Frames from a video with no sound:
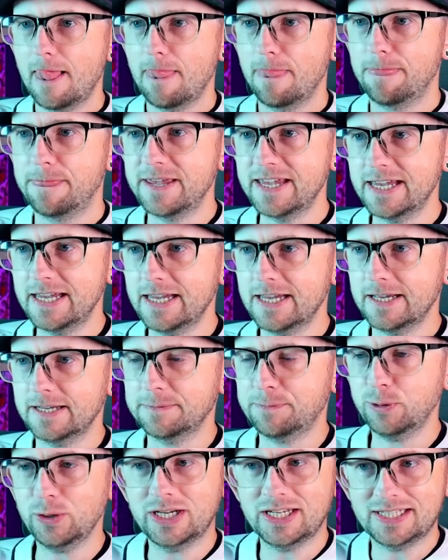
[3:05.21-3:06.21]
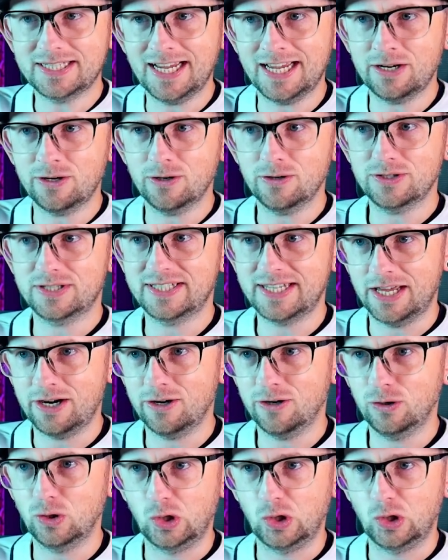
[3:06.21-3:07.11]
The pretty standard center